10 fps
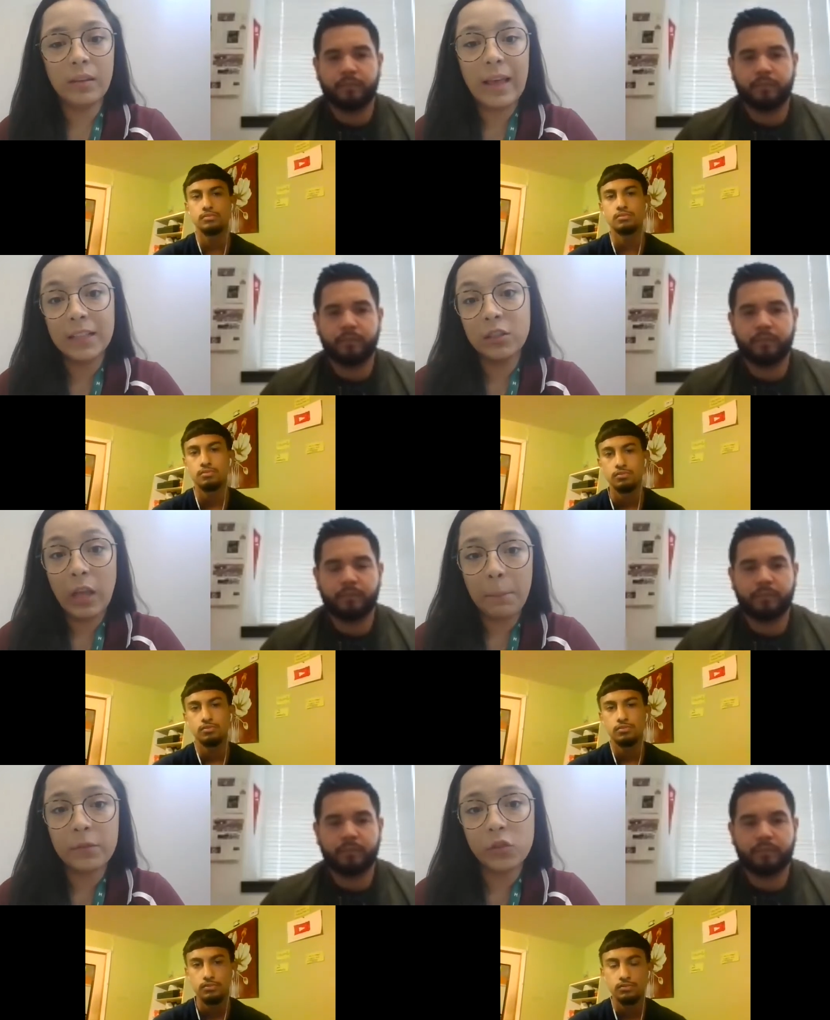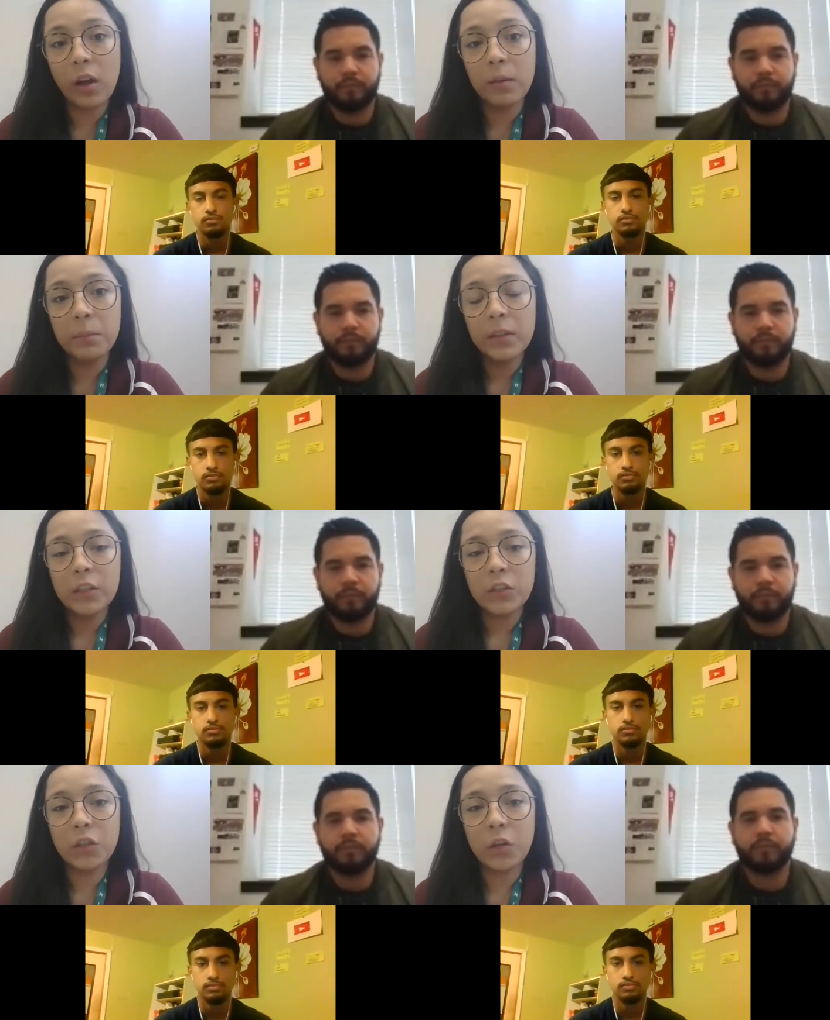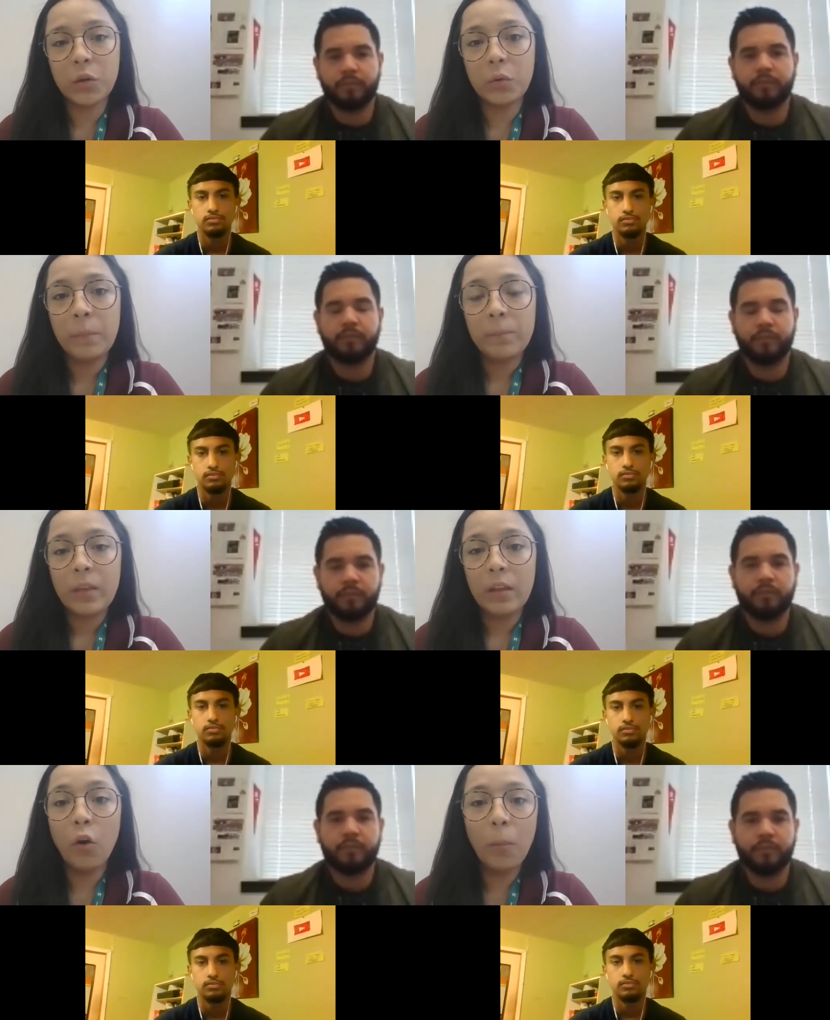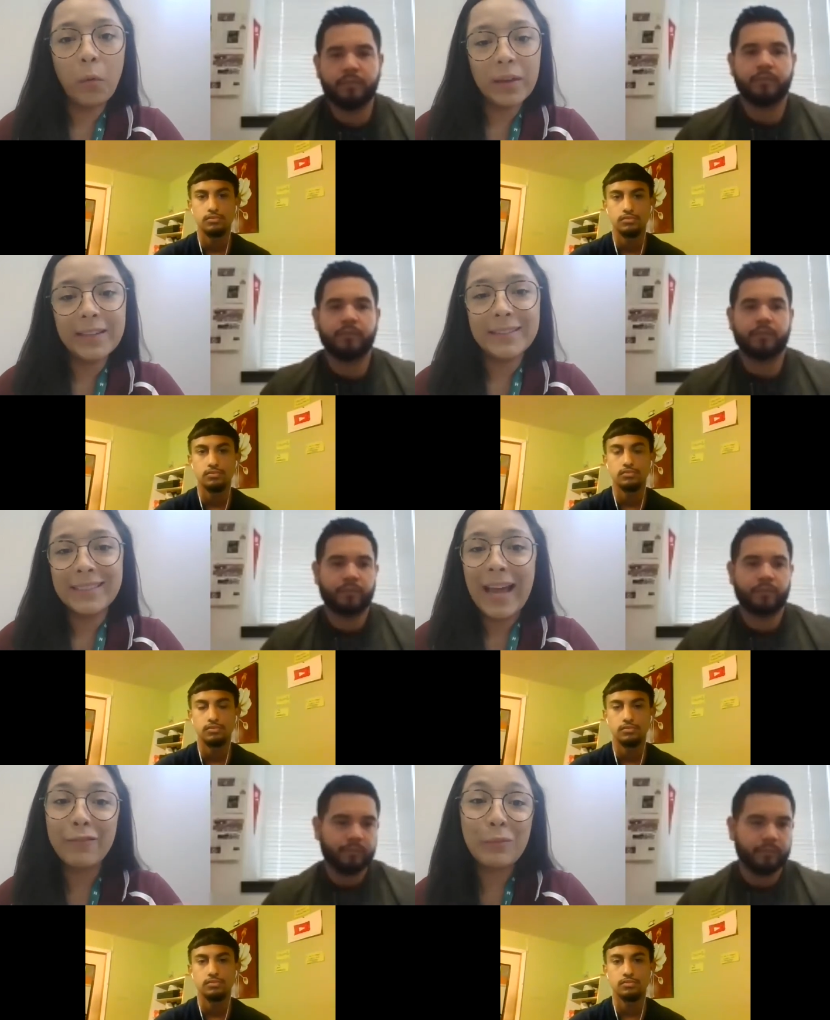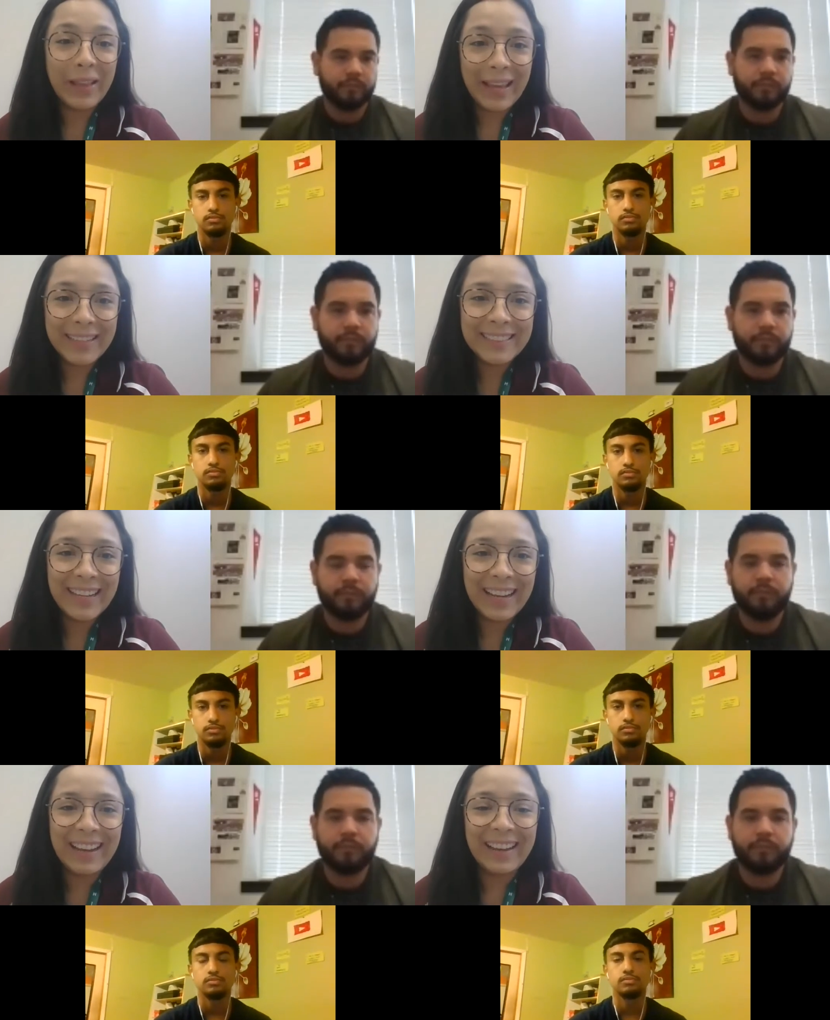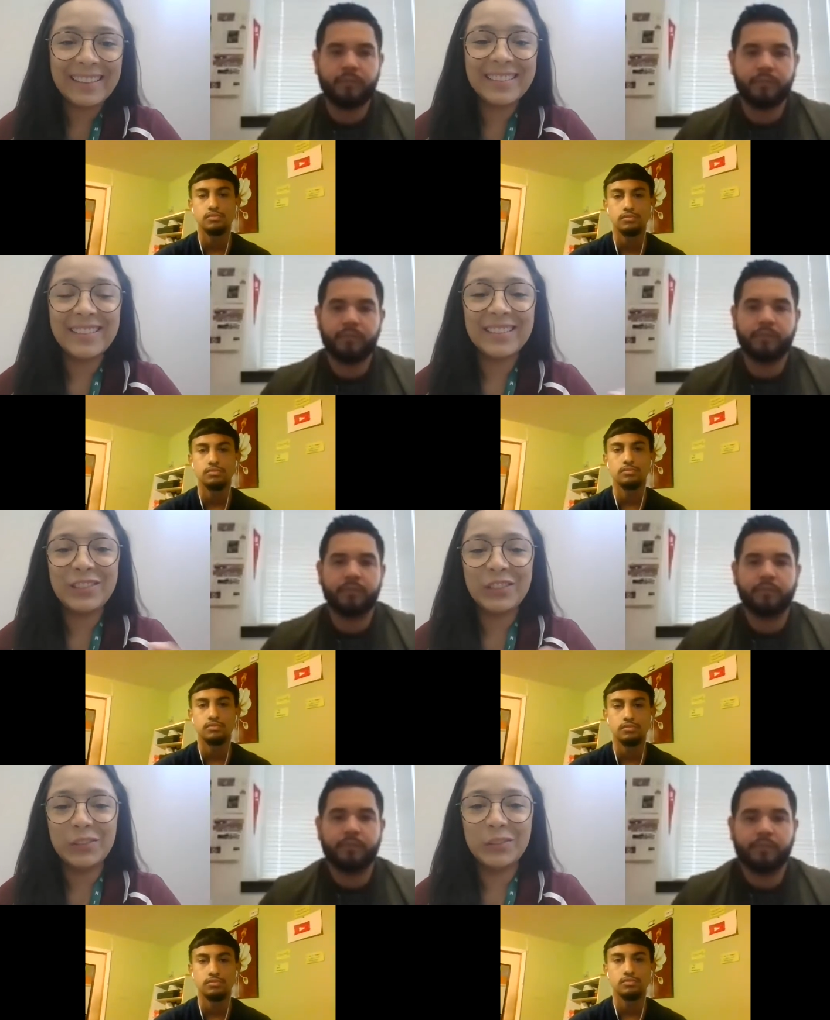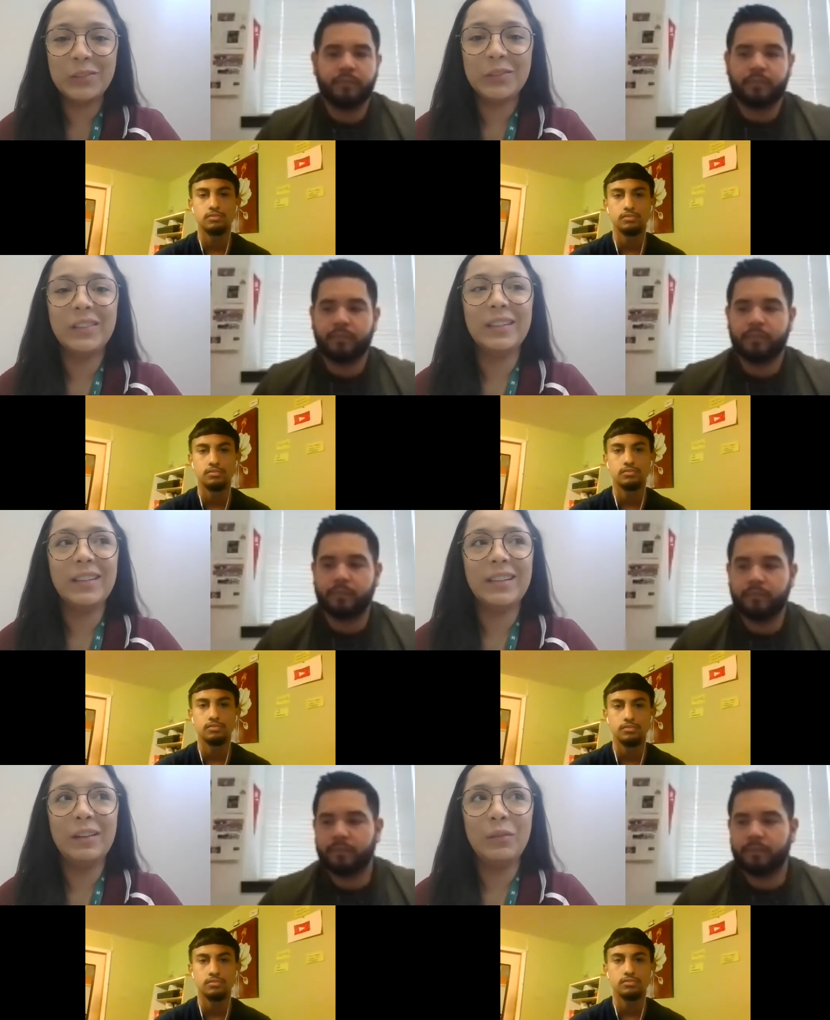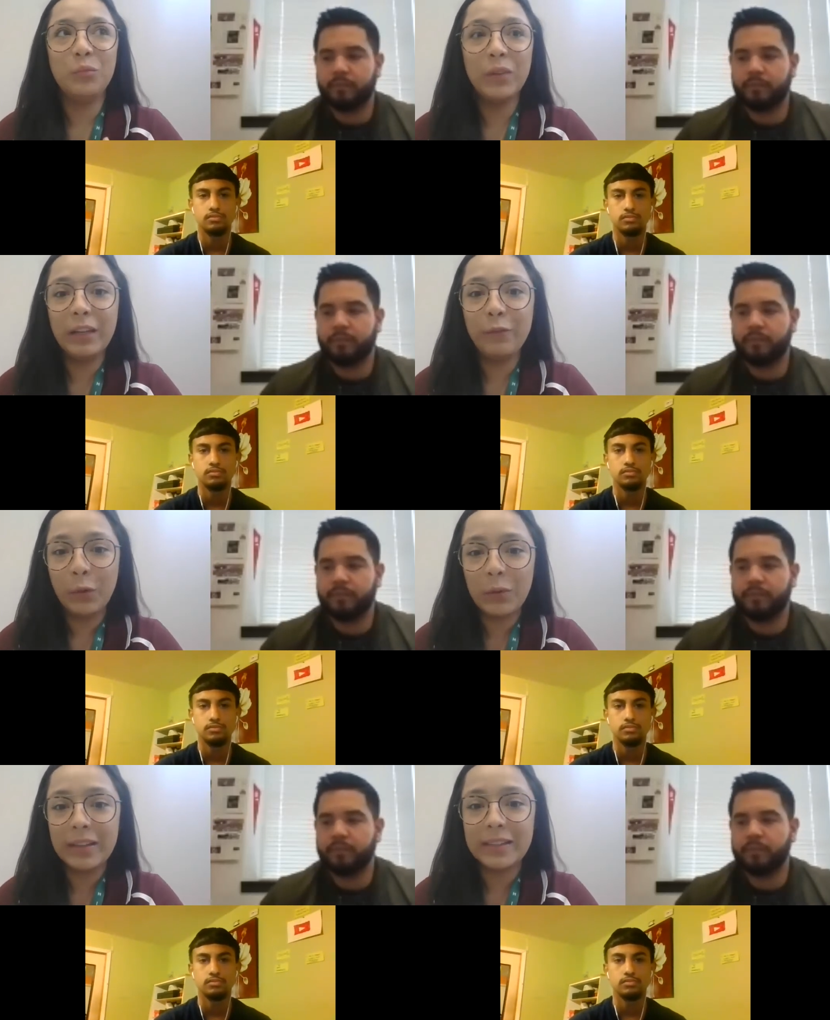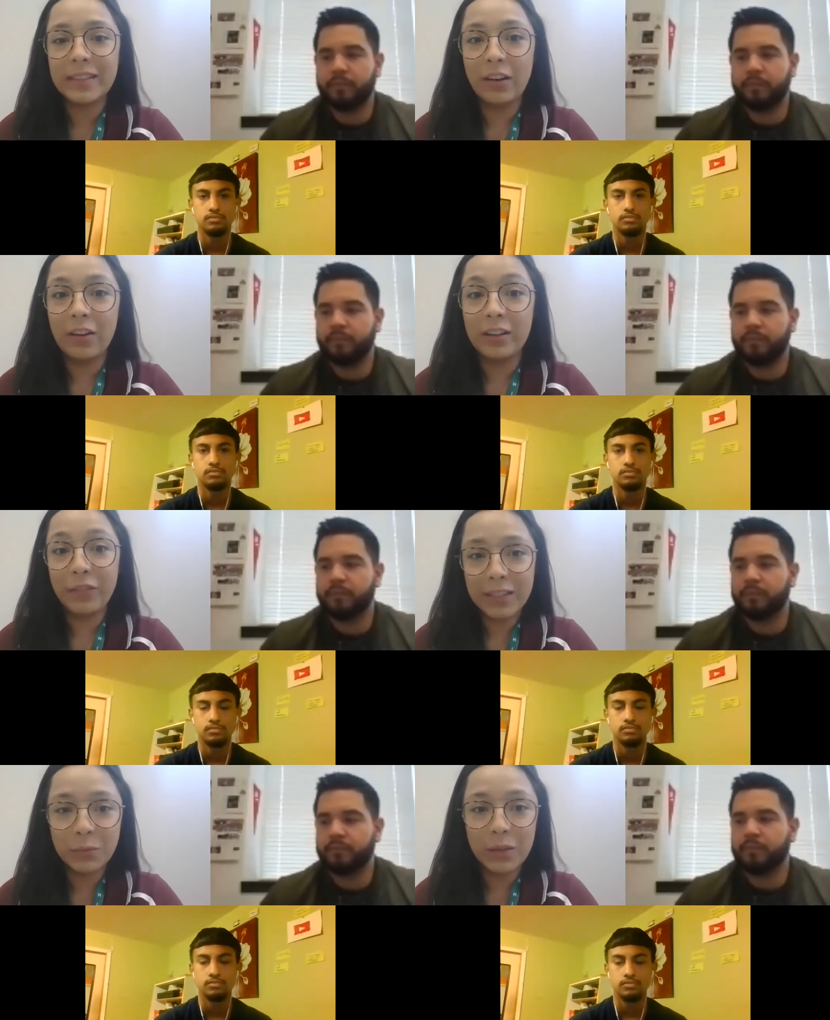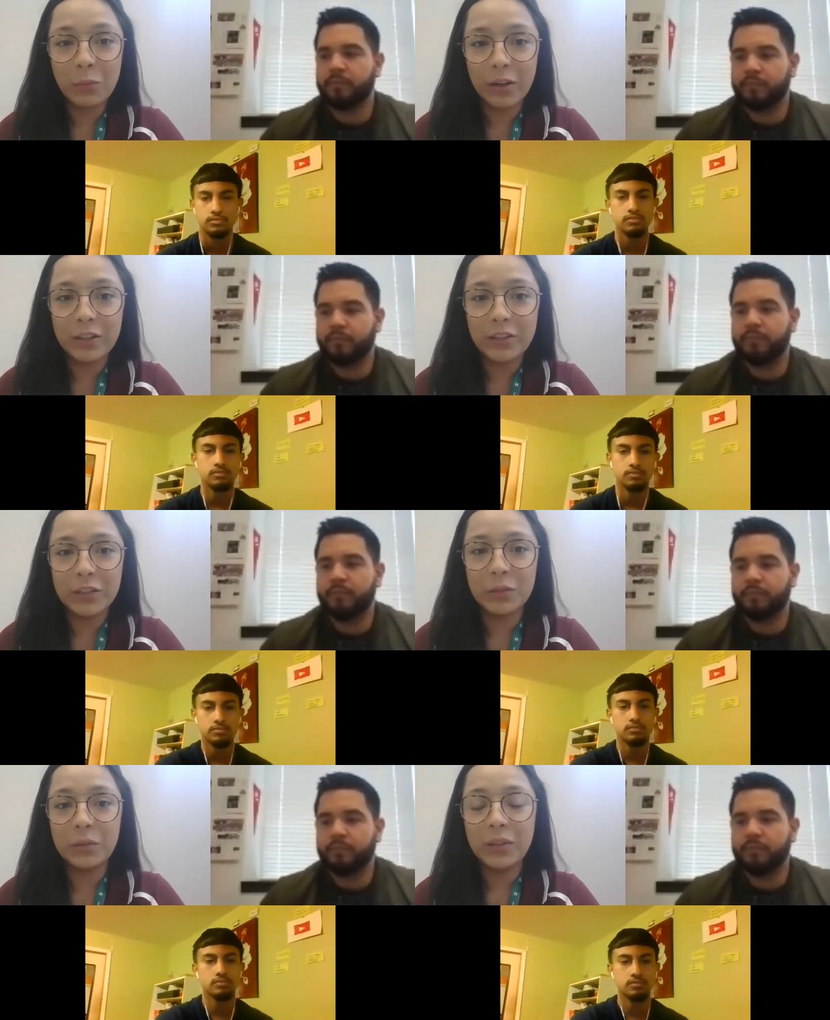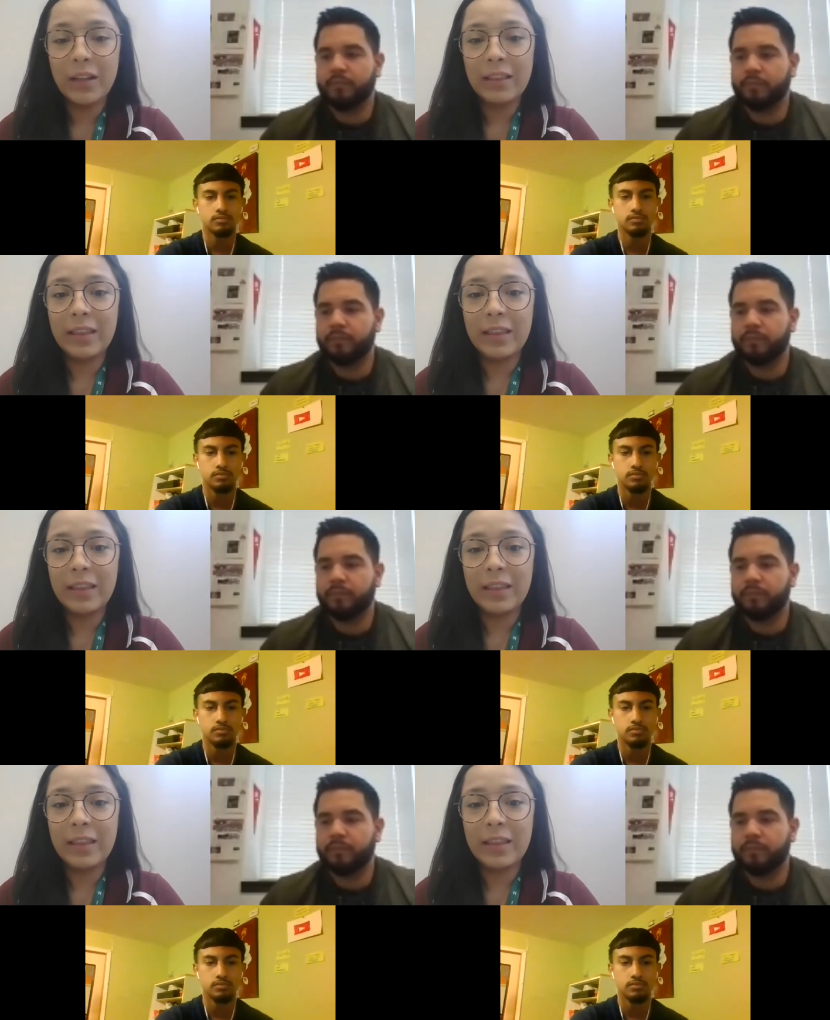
Speaker 1: that type of job. Mm-hmm. So the whole point is to have a plan and to really focus on if that's what you want to do,